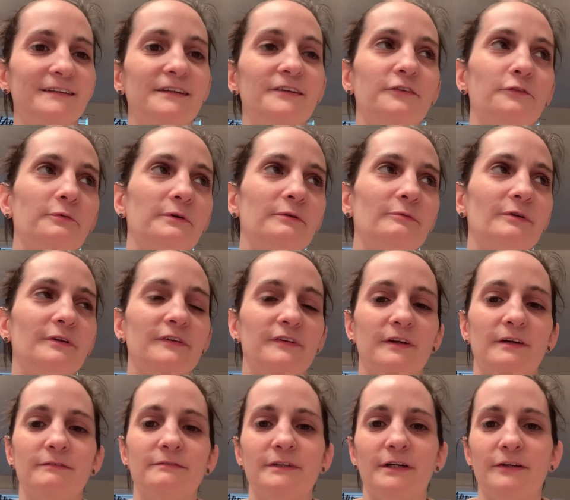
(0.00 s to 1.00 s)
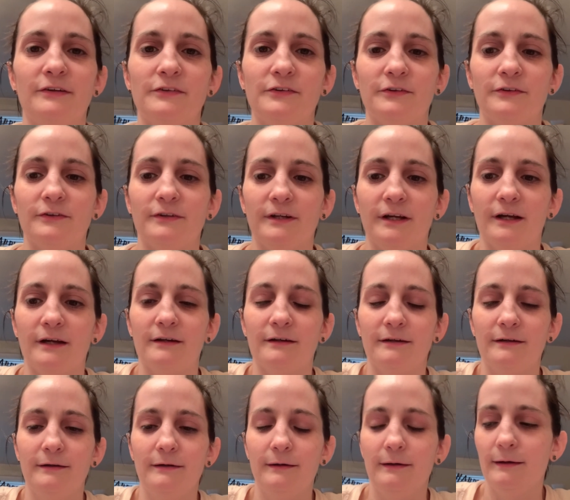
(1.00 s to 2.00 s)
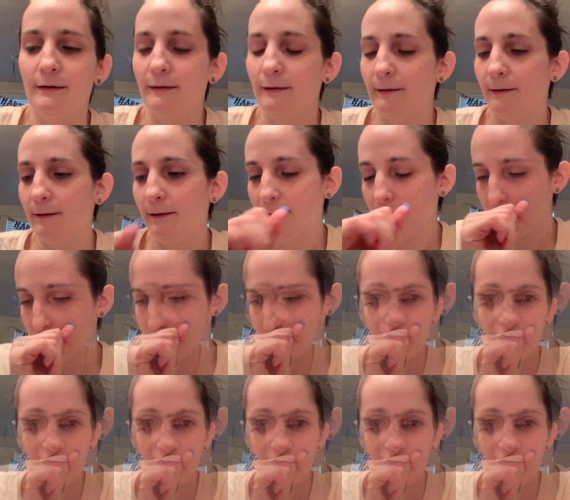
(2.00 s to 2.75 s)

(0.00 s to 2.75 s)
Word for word: the sweet ones have custard, yeah. yeah.